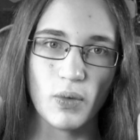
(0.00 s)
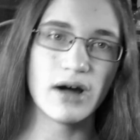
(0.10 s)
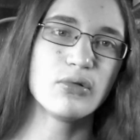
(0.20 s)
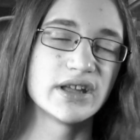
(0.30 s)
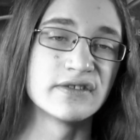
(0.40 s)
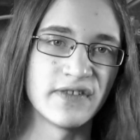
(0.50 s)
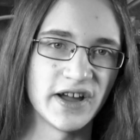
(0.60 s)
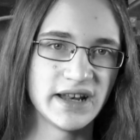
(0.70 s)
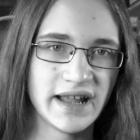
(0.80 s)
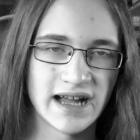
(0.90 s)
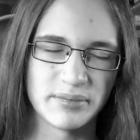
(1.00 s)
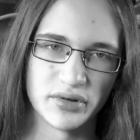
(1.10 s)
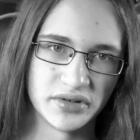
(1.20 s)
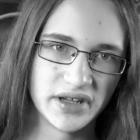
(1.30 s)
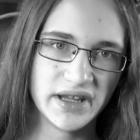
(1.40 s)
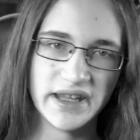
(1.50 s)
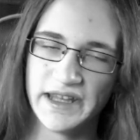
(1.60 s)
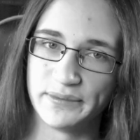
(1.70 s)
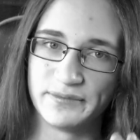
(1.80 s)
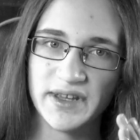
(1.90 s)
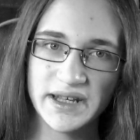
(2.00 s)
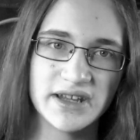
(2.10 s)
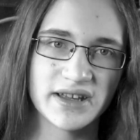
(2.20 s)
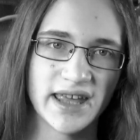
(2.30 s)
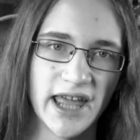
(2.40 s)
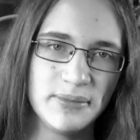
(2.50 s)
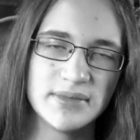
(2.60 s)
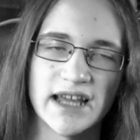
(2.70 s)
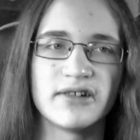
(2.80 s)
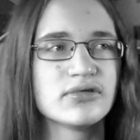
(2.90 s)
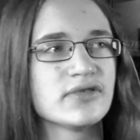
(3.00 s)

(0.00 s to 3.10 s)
Well, it finally happened. Nvidia came down